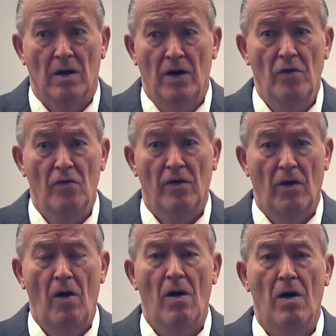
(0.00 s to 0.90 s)
Under the
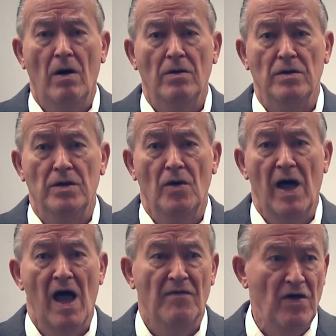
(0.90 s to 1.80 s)
law, you
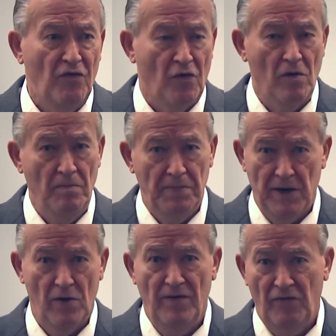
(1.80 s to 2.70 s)
have a certain
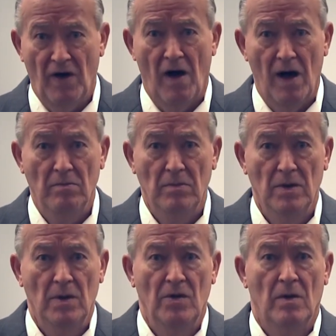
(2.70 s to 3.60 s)
period of time
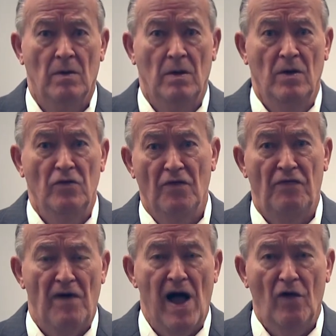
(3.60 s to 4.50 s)
to
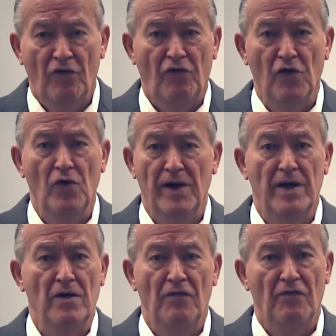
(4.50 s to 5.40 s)
file suit
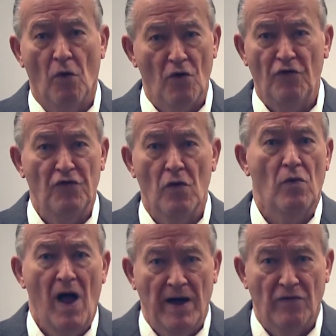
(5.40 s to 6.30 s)
and enforce your
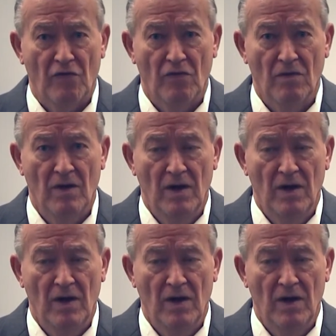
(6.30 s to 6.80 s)
rights.